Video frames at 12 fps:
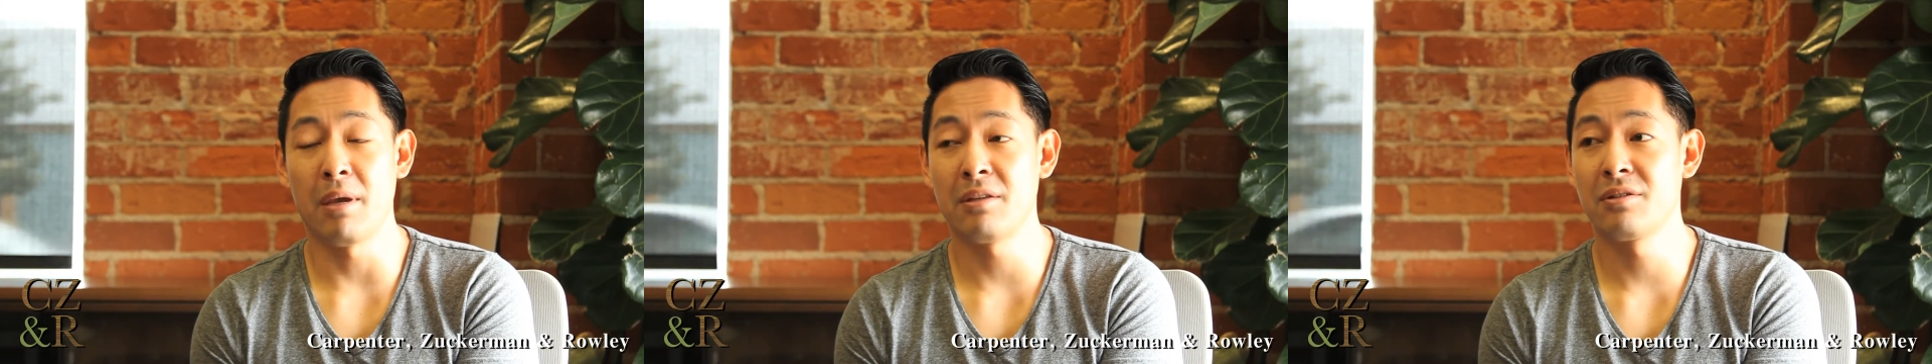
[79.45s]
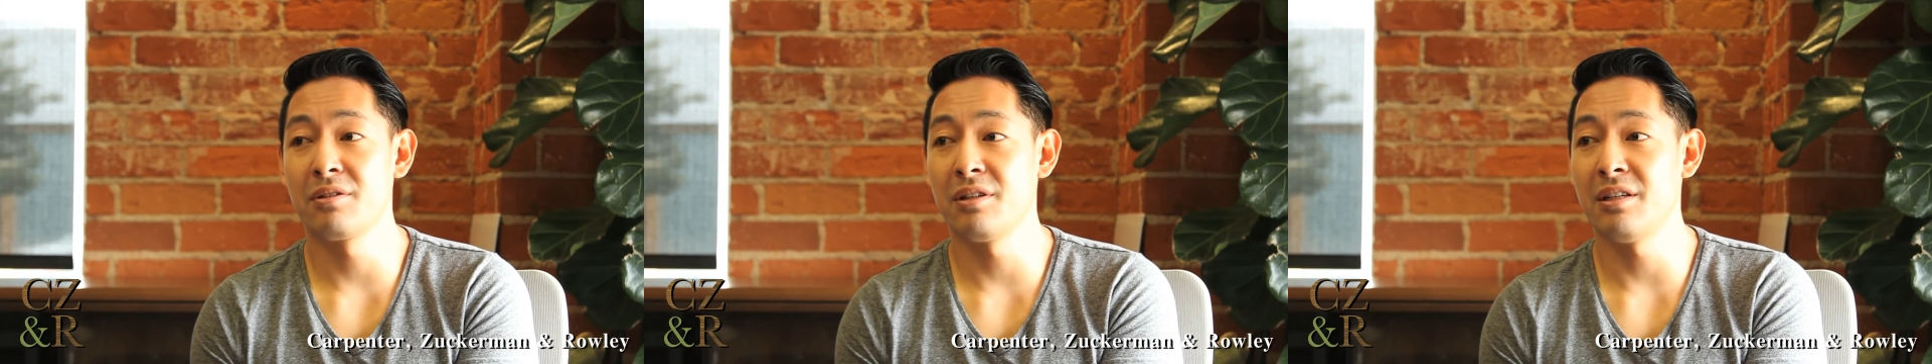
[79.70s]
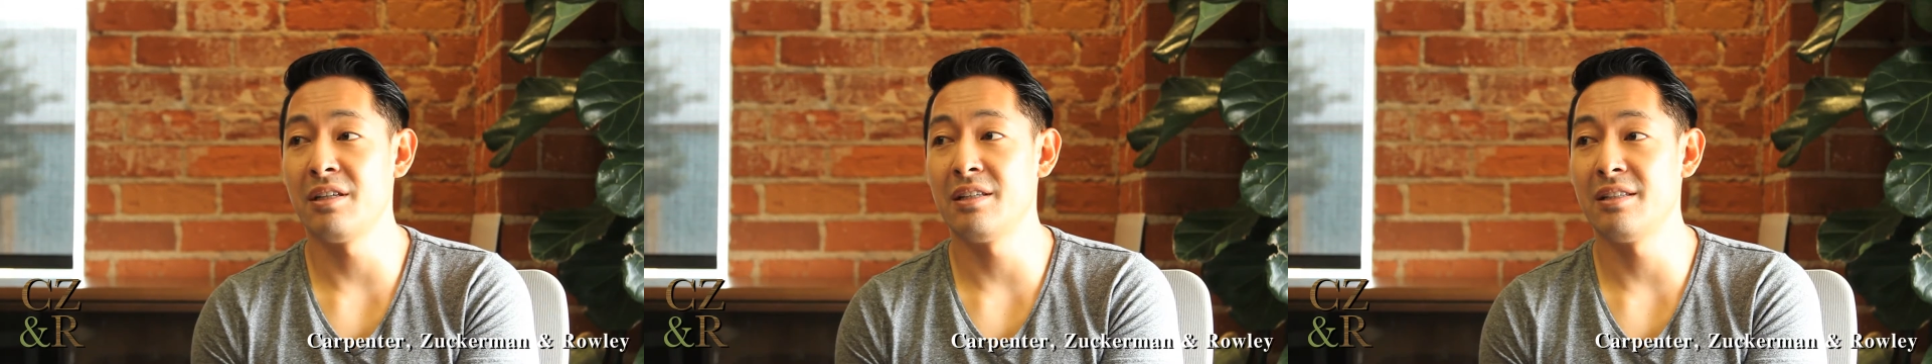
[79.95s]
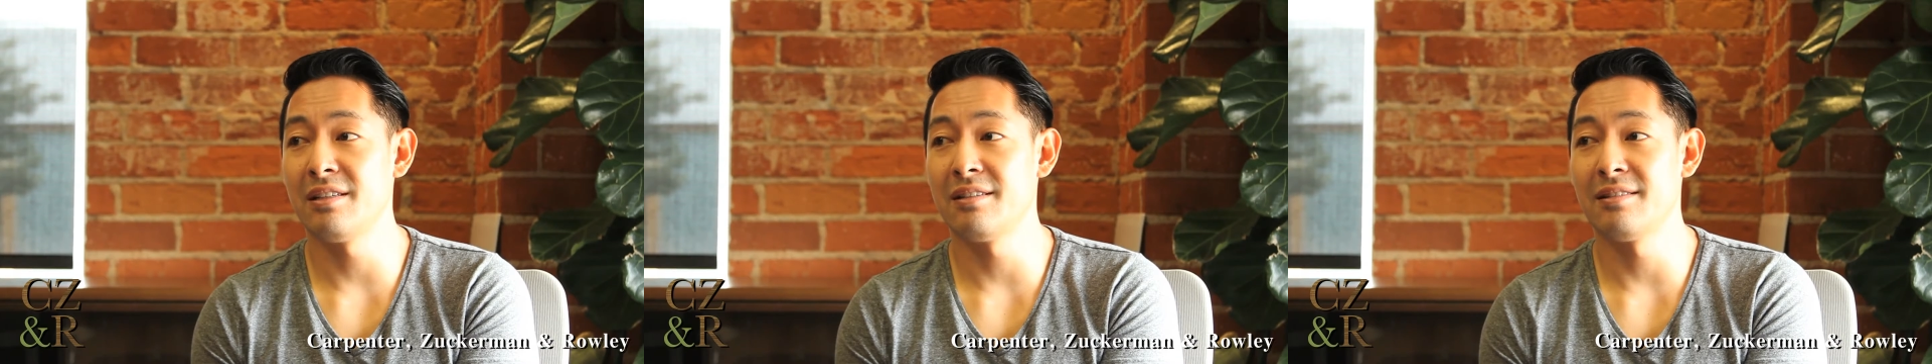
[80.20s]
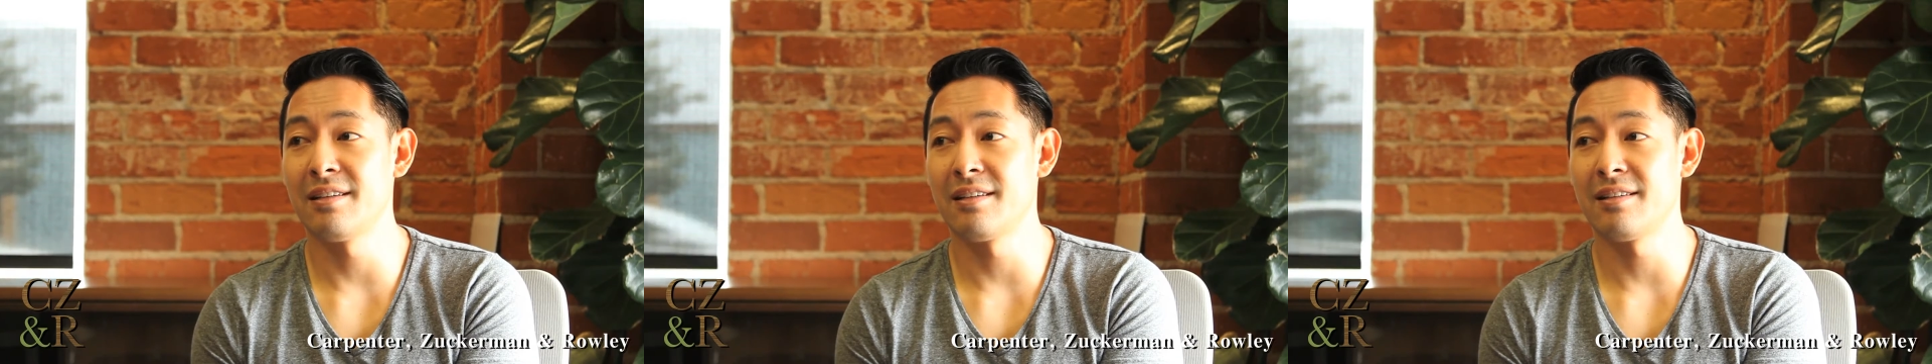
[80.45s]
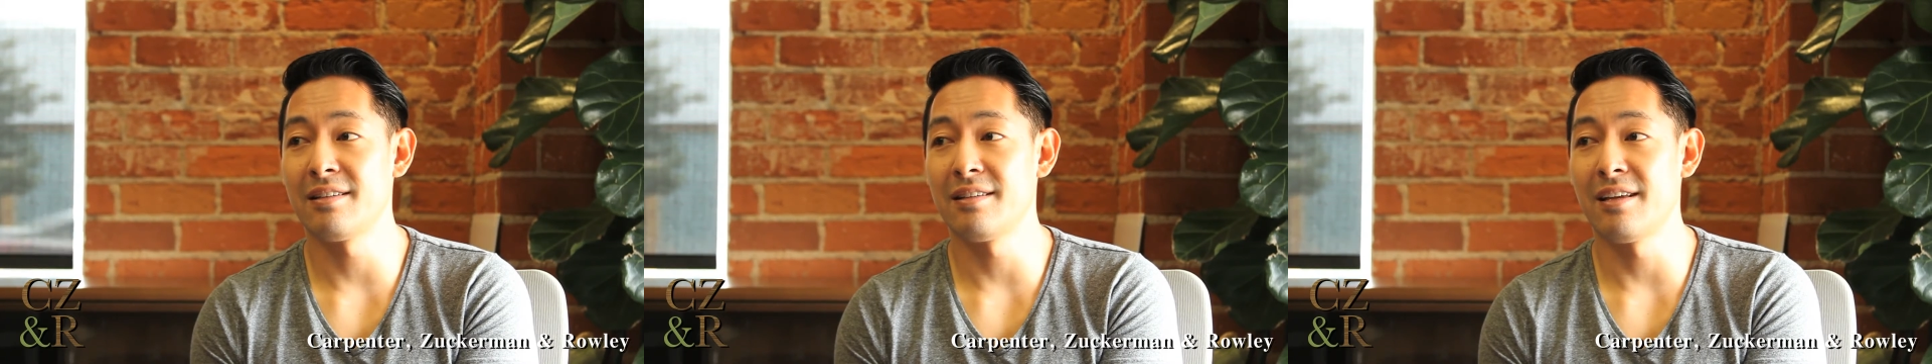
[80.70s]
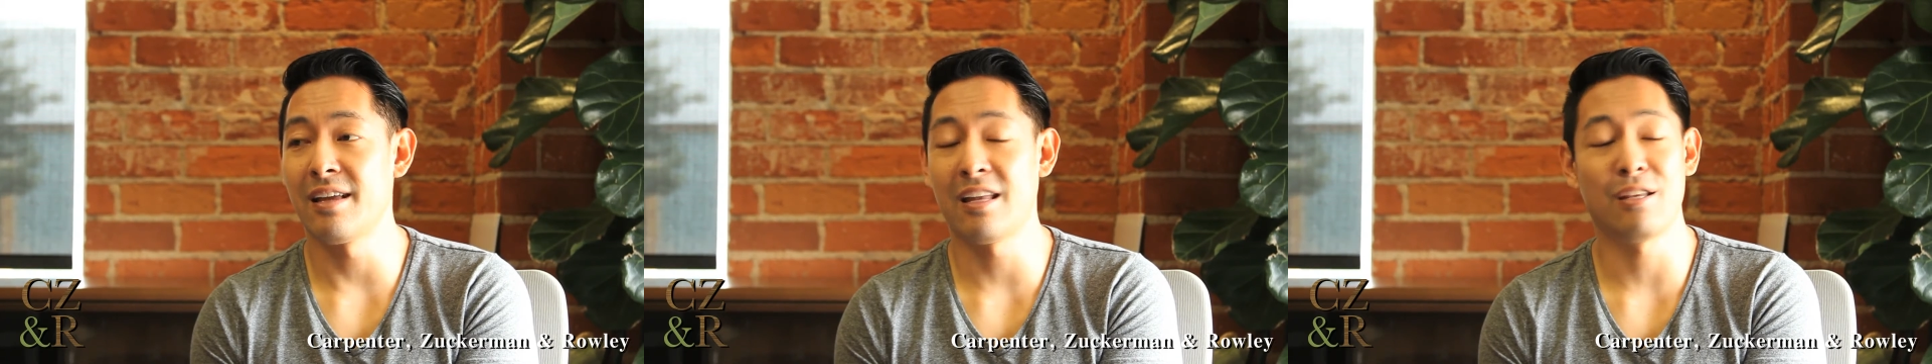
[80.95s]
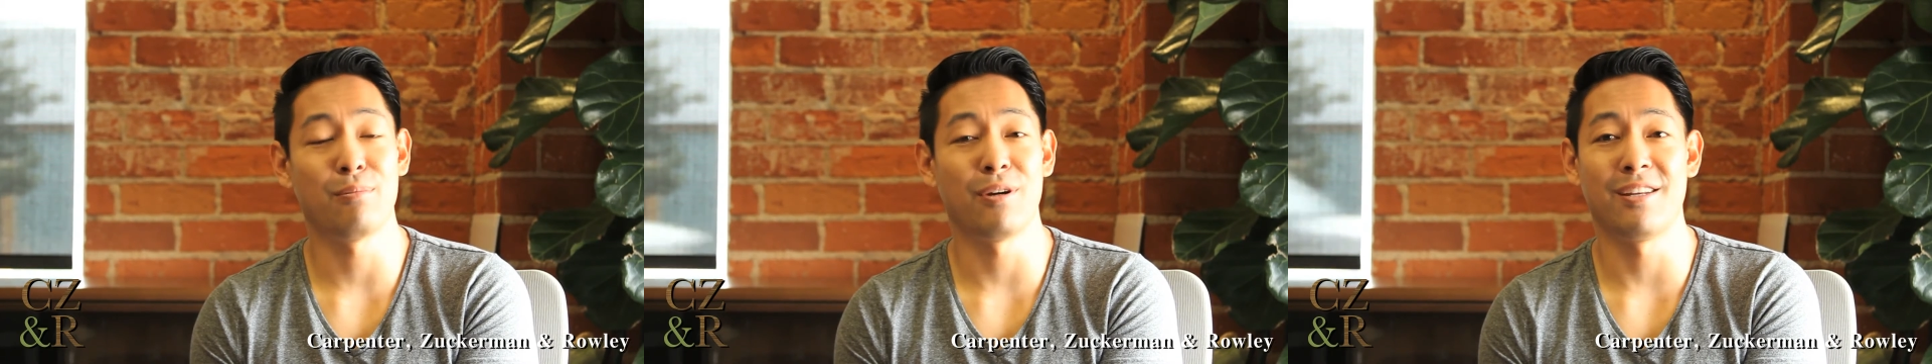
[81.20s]
basically
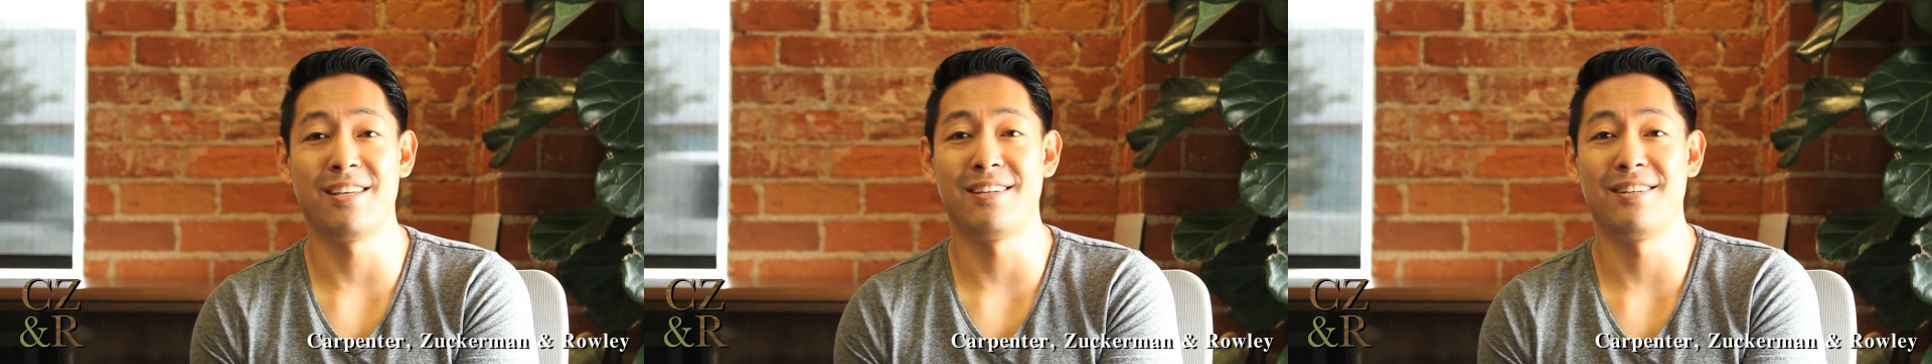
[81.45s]
anybody